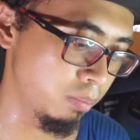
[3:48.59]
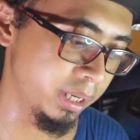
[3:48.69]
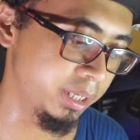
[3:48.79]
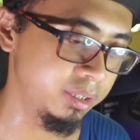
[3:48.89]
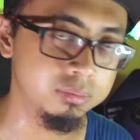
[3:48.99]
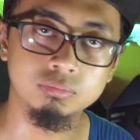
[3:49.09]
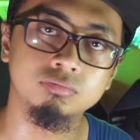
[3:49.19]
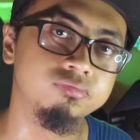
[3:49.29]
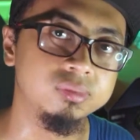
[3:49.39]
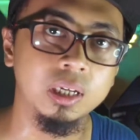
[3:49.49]
But
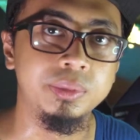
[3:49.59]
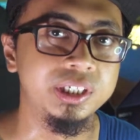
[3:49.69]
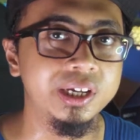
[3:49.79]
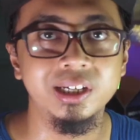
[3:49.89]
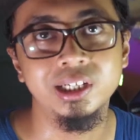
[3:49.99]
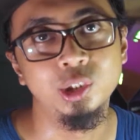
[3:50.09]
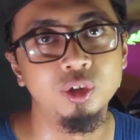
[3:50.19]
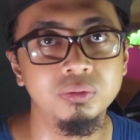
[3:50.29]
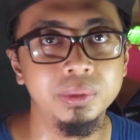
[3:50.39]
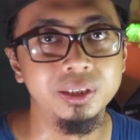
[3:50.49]
I mean, I can't
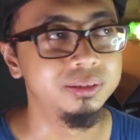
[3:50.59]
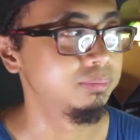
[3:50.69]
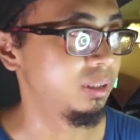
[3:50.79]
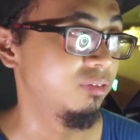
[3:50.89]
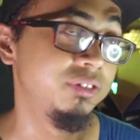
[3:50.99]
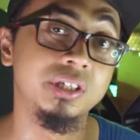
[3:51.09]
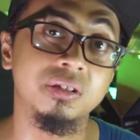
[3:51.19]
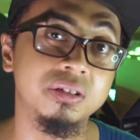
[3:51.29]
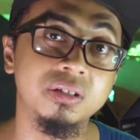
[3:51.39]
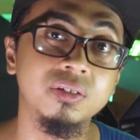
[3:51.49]
use my
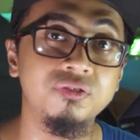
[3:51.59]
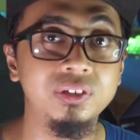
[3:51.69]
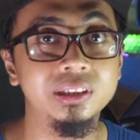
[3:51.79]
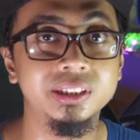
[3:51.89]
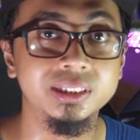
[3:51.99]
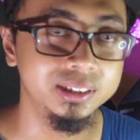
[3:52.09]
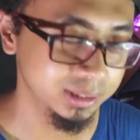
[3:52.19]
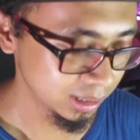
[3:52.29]
previous filter